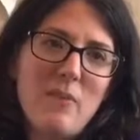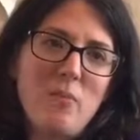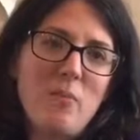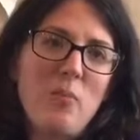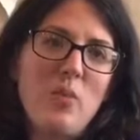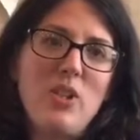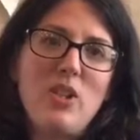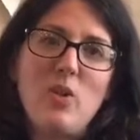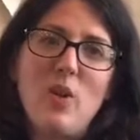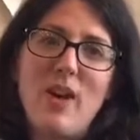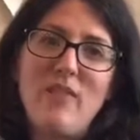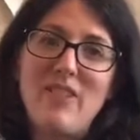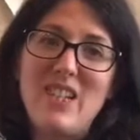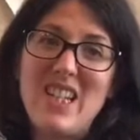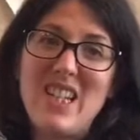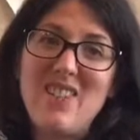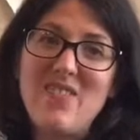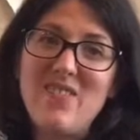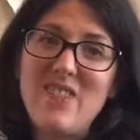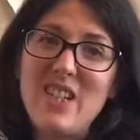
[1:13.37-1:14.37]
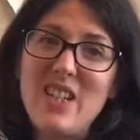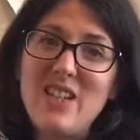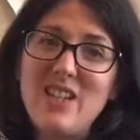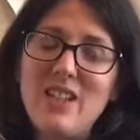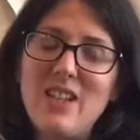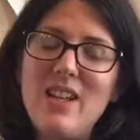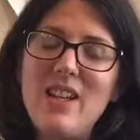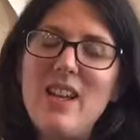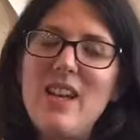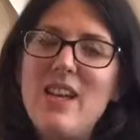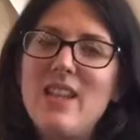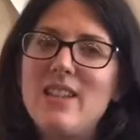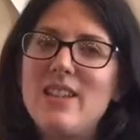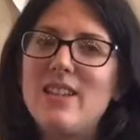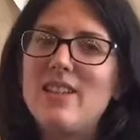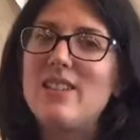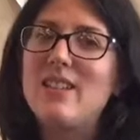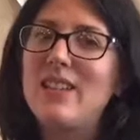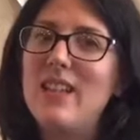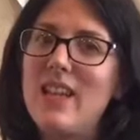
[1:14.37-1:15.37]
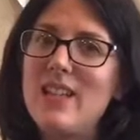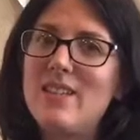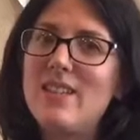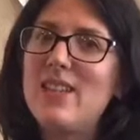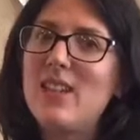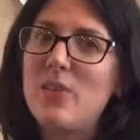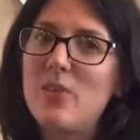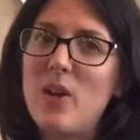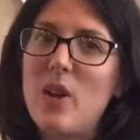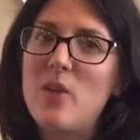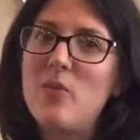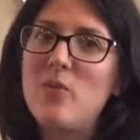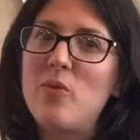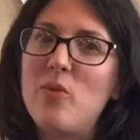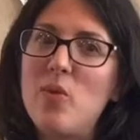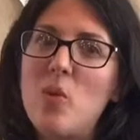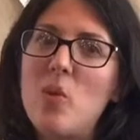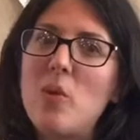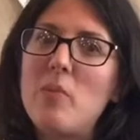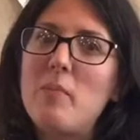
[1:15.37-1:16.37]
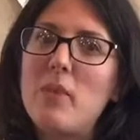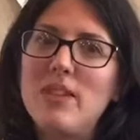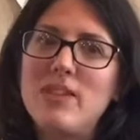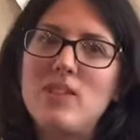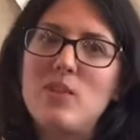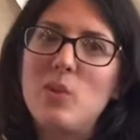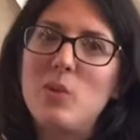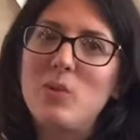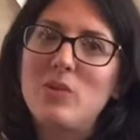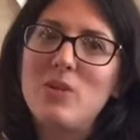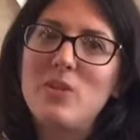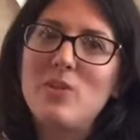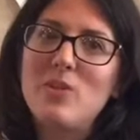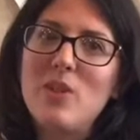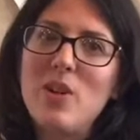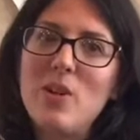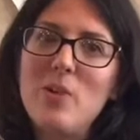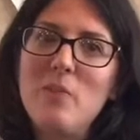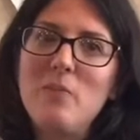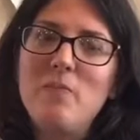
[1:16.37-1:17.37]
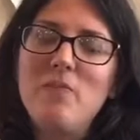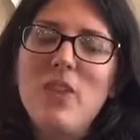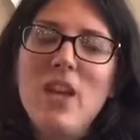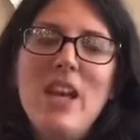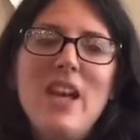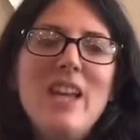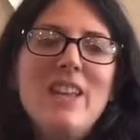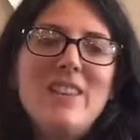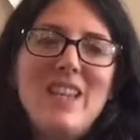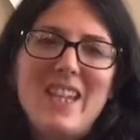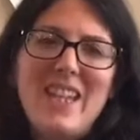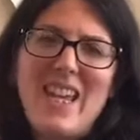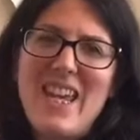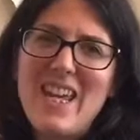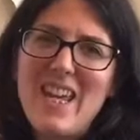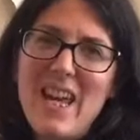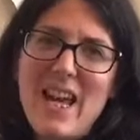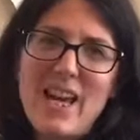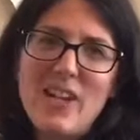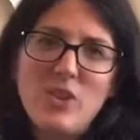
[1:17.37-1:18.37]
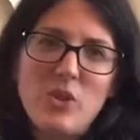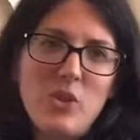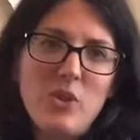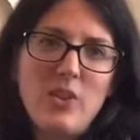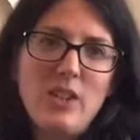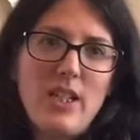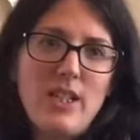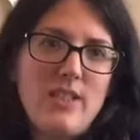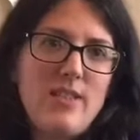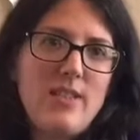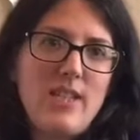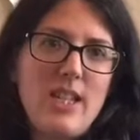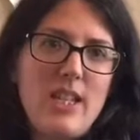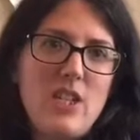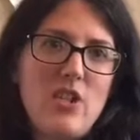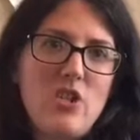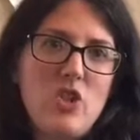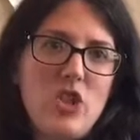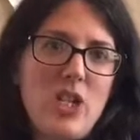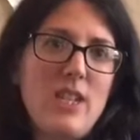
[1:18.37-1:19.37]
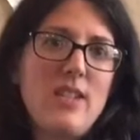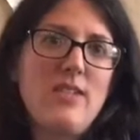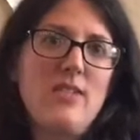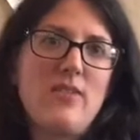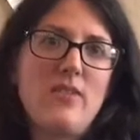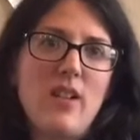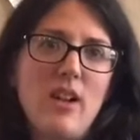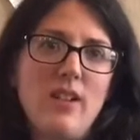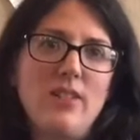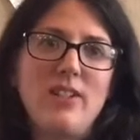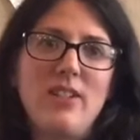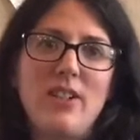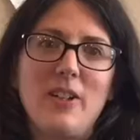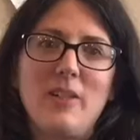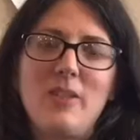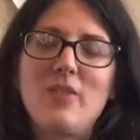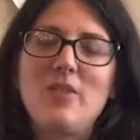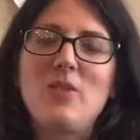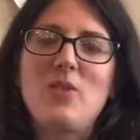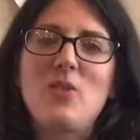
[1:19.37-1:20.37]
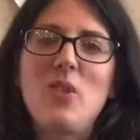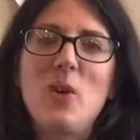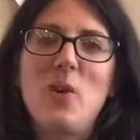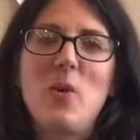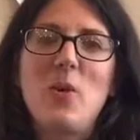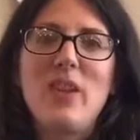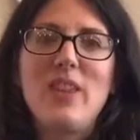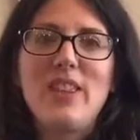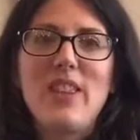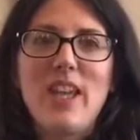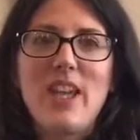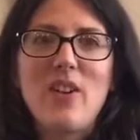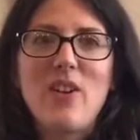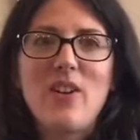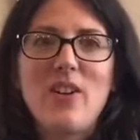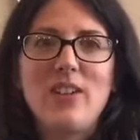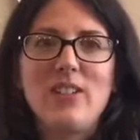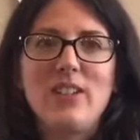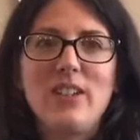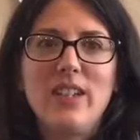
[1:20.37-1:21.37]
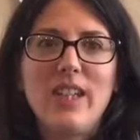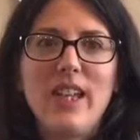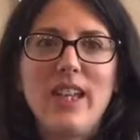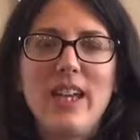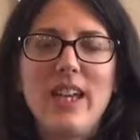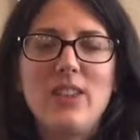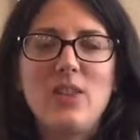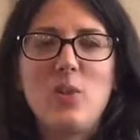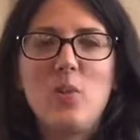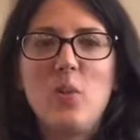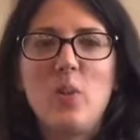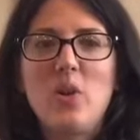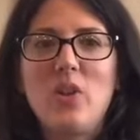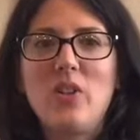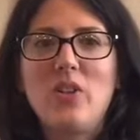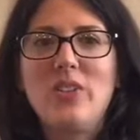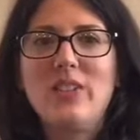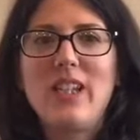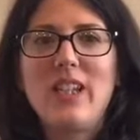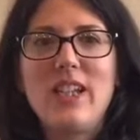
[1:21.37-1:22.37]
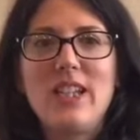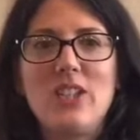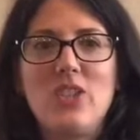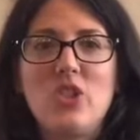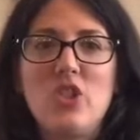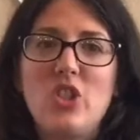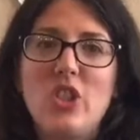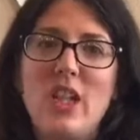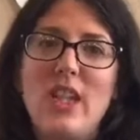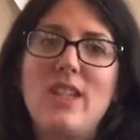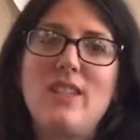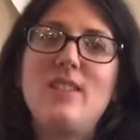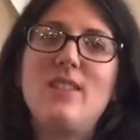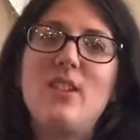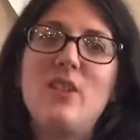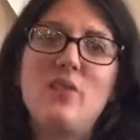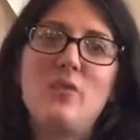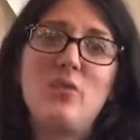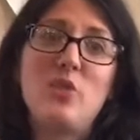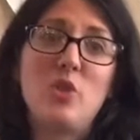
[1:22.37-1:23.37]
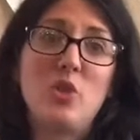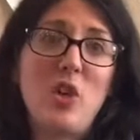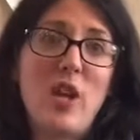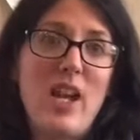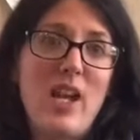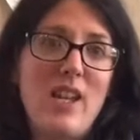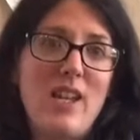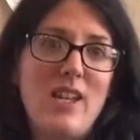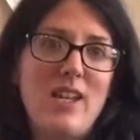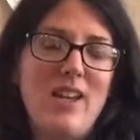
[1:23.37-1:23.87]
when you have an infant that's less than around 4 months old or so, they can't actually see shades of color. So they are looking at the world in shades of gray.